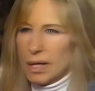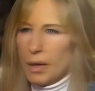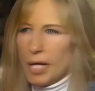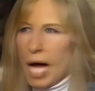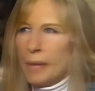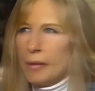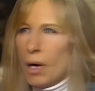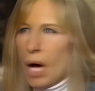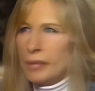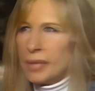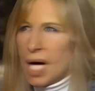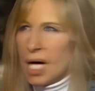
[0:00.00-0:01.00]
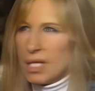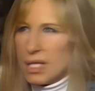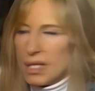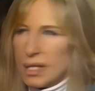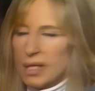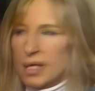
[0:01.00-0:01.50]
Oh yeah, I'm, I'm
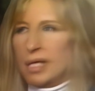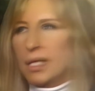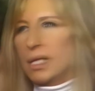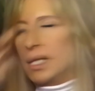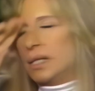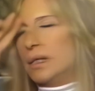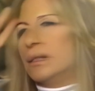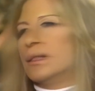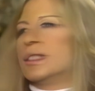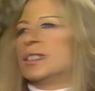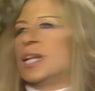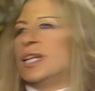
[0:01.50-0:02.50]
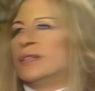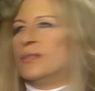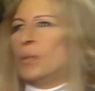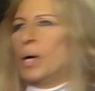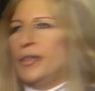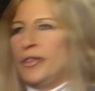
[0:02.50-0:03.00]
constantly in, in a state of
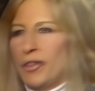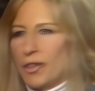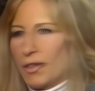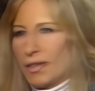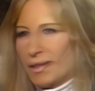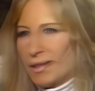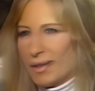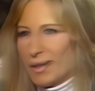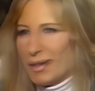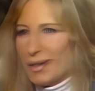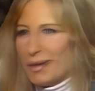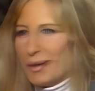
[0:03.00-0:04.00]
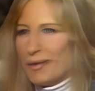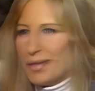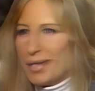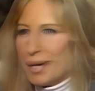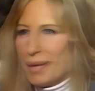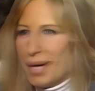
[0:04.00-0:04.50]
wonder. Mm. You know, every
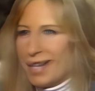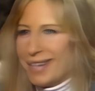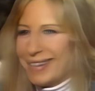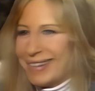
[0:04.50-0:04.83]
time I,